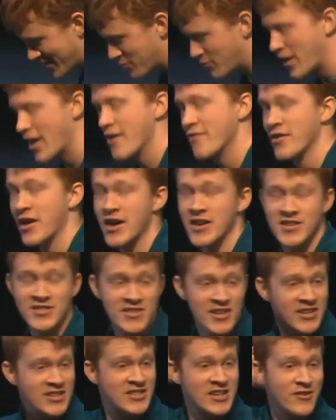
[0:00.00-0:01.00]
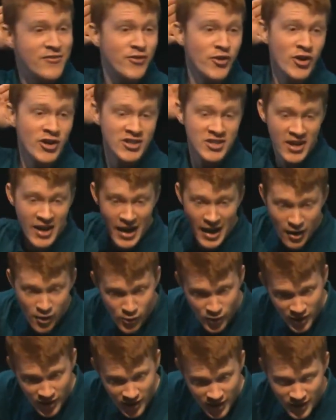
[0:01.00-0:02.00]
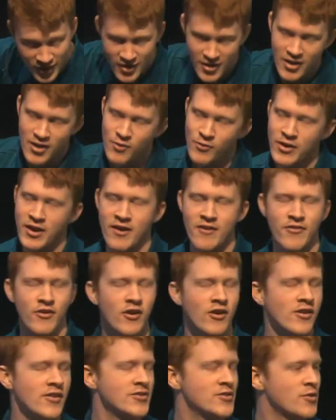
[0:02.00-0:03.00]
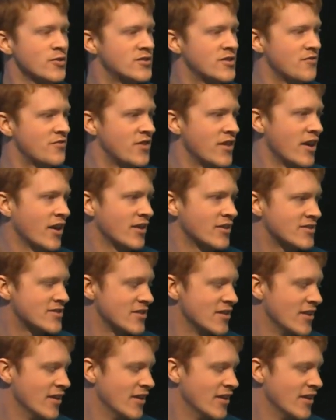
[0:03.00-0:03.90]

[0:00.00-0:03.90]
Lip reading: We have a 60-foot tower. We have all sorts of things